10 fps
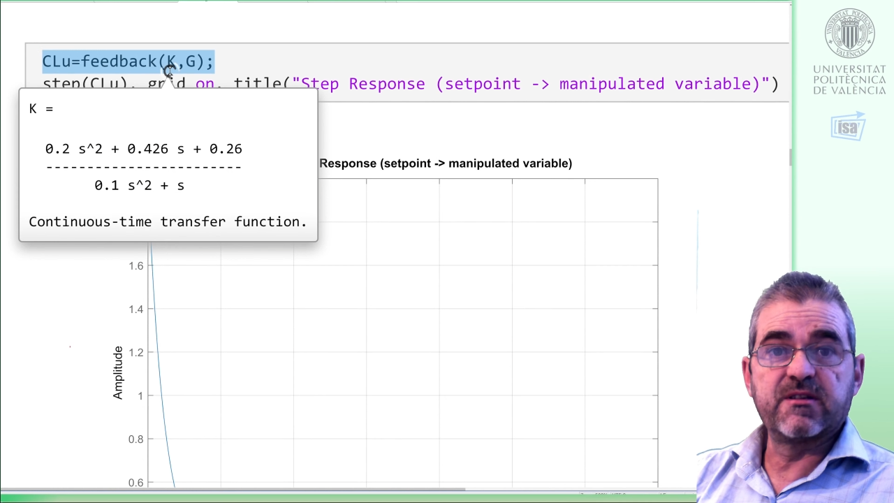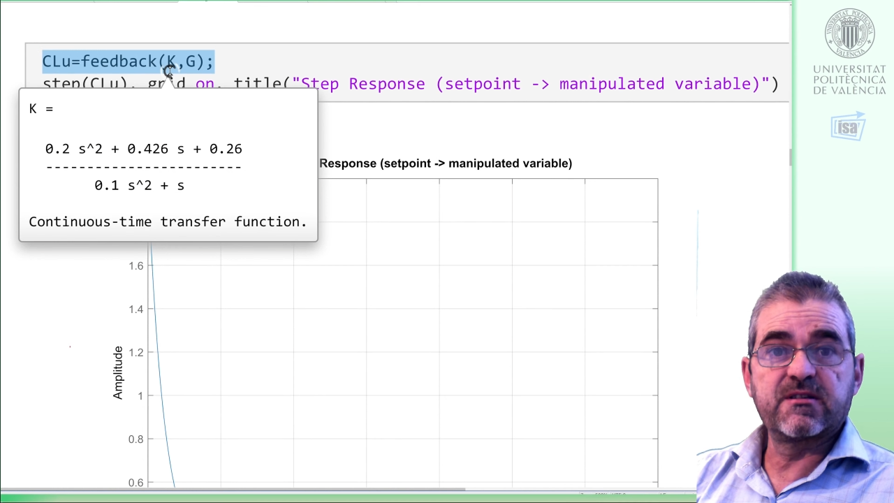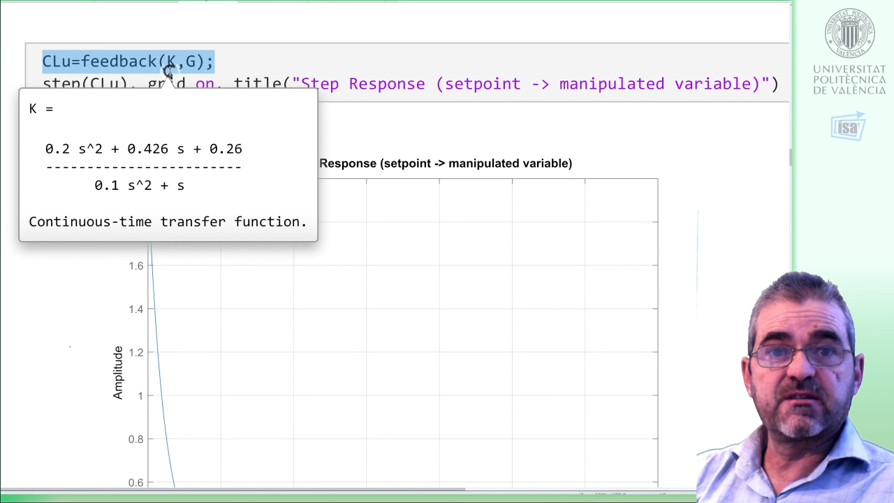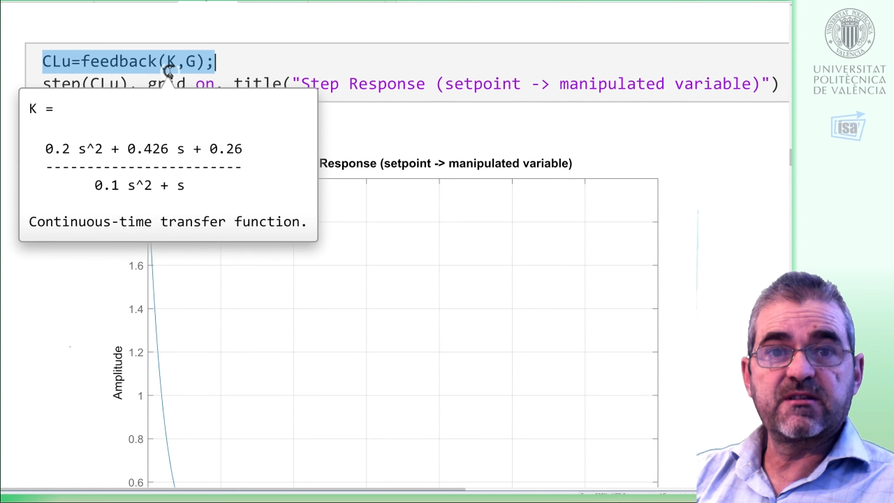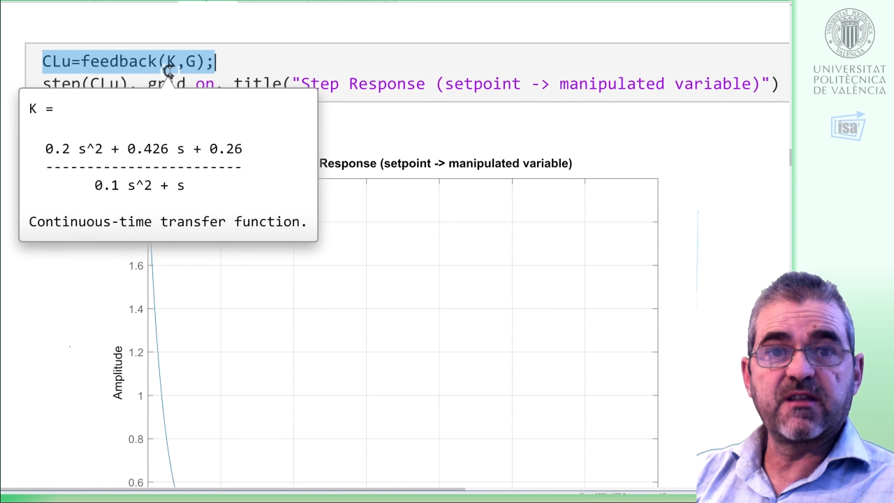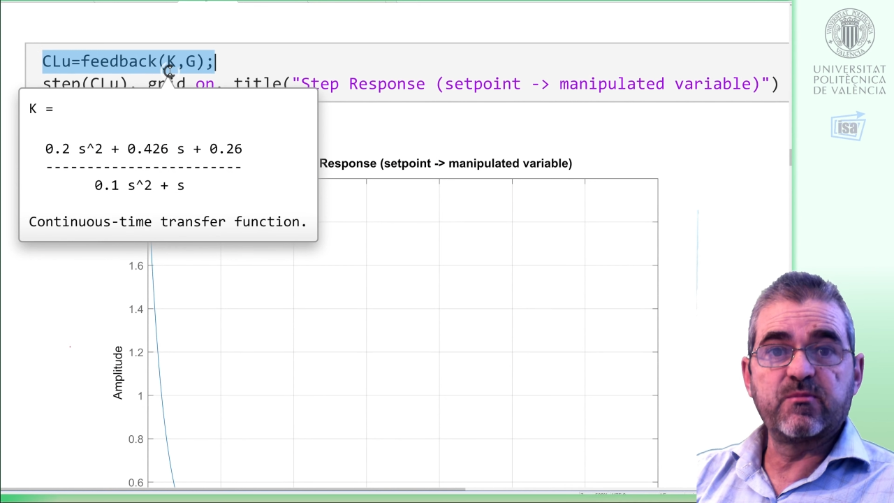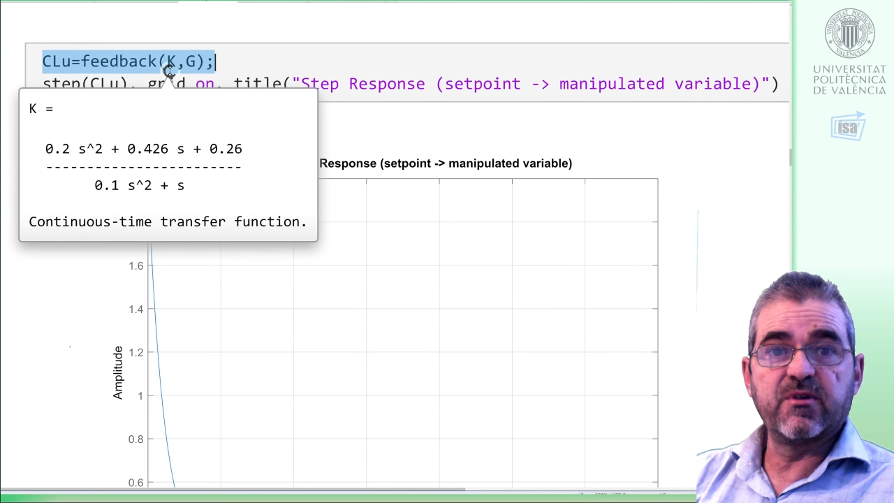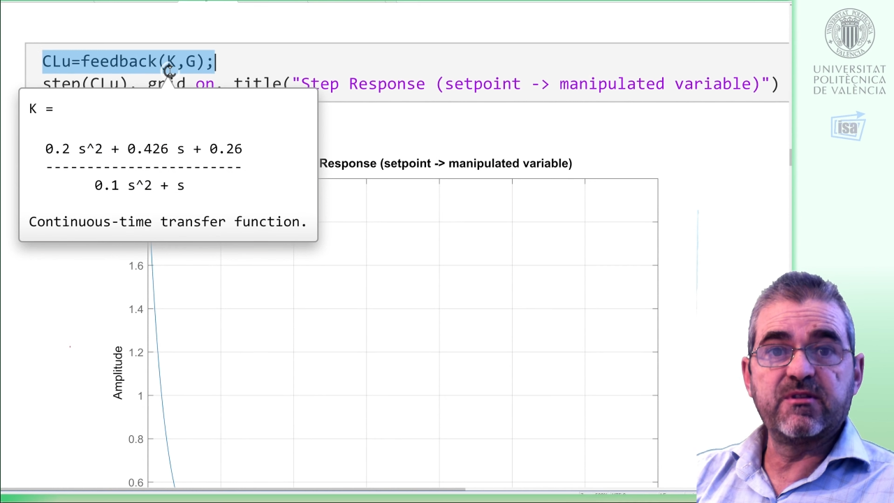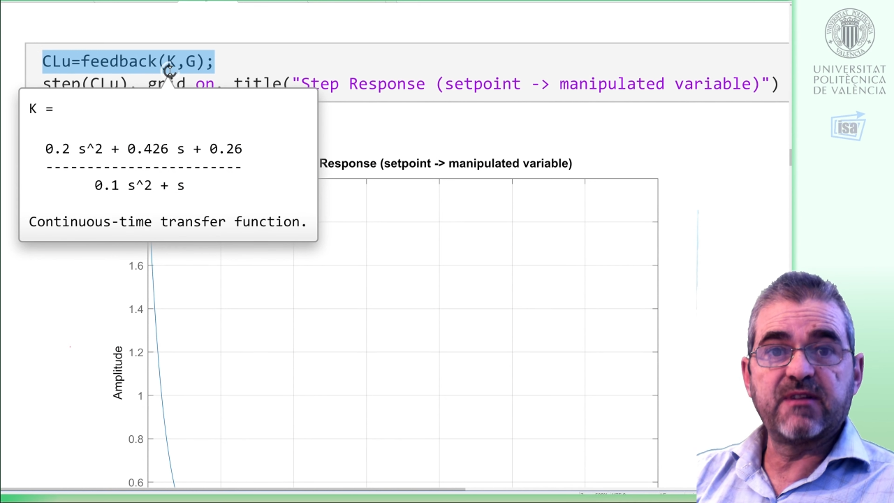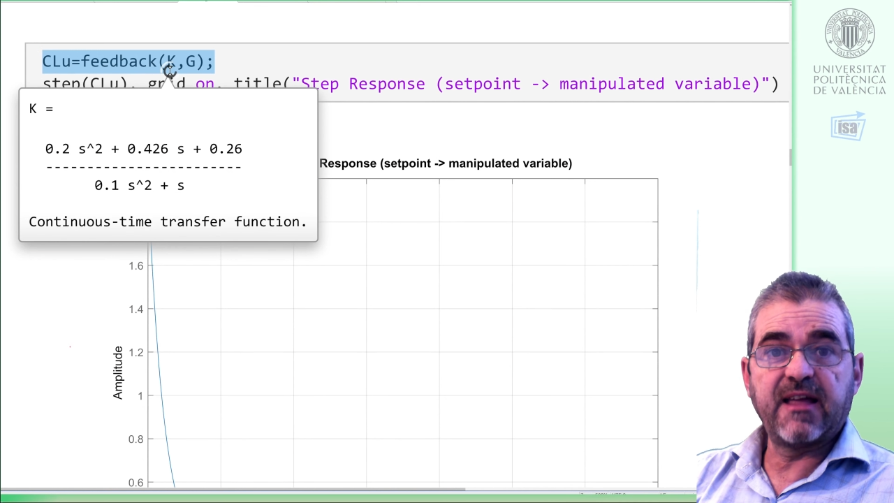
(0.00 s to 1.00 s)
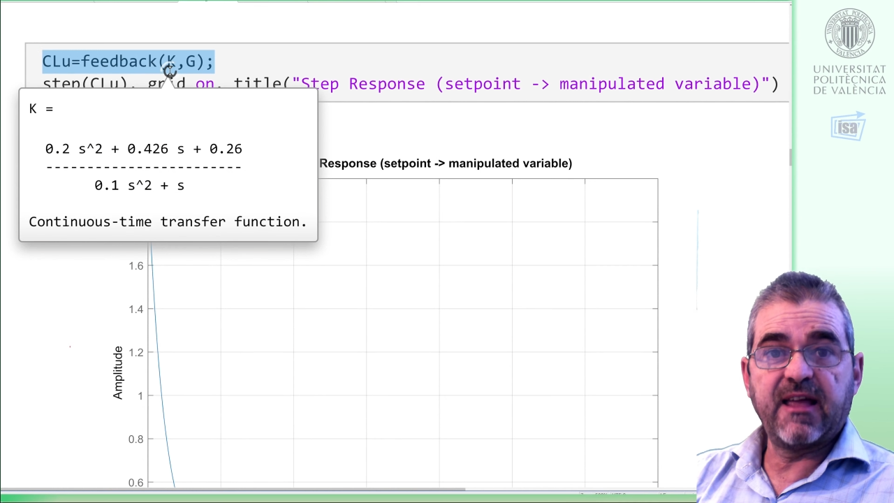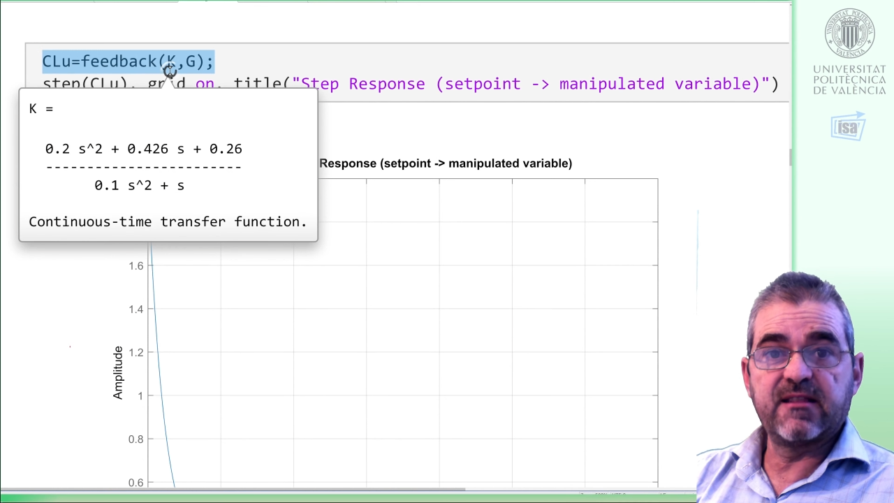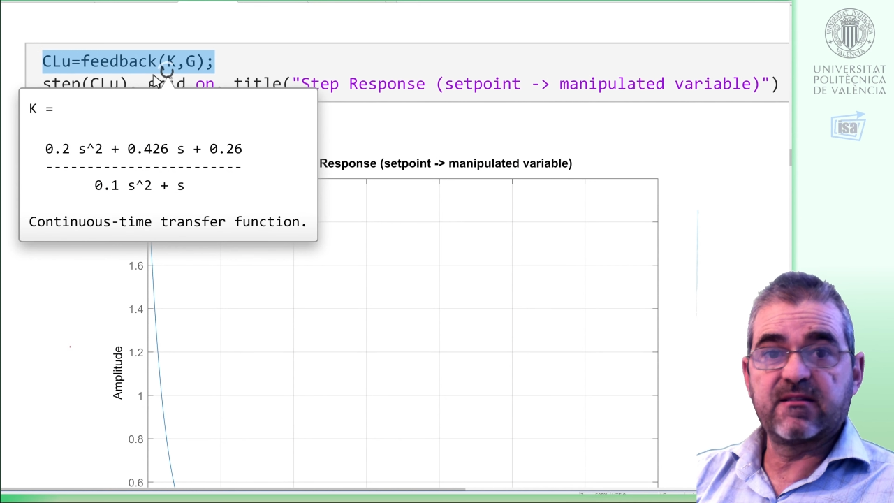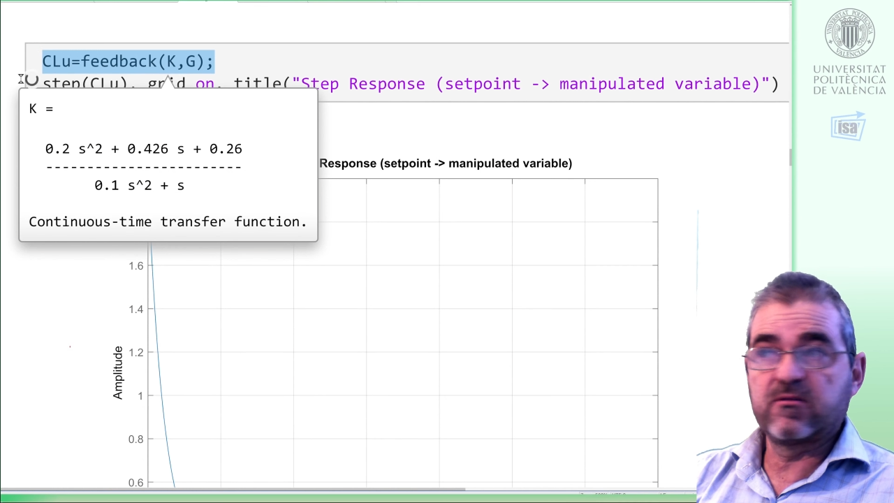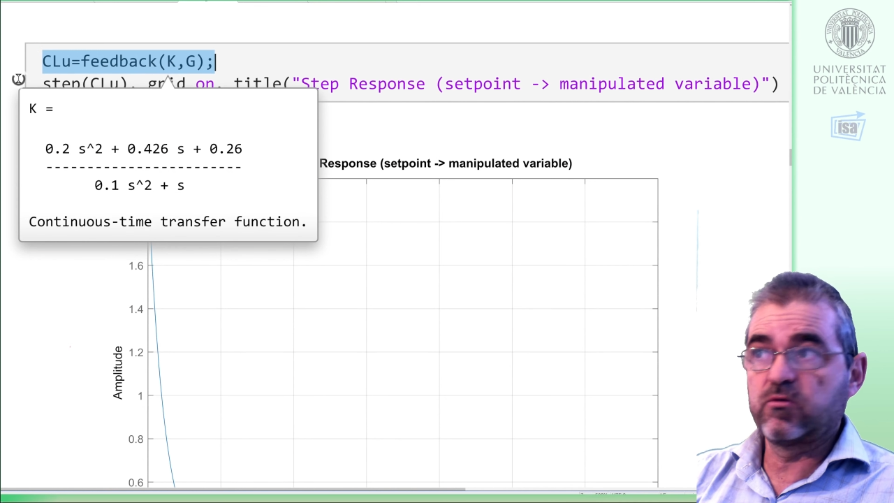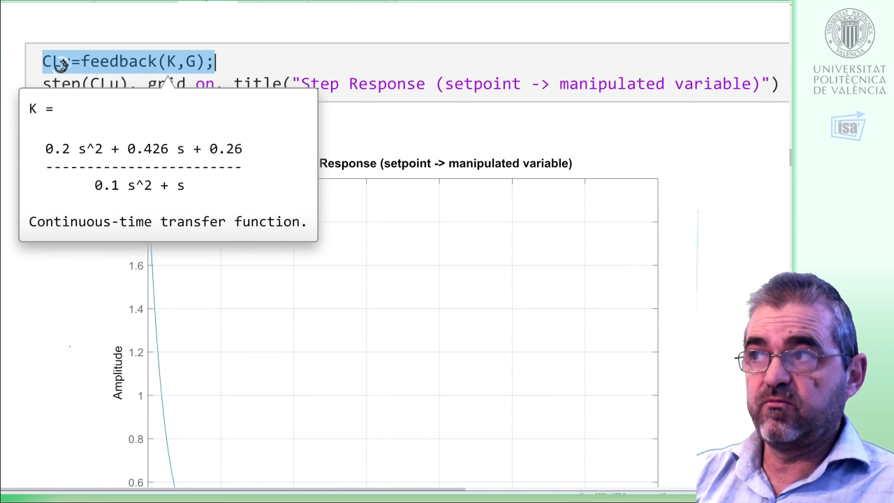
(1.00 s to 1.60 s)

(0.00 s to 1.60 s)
setpoint and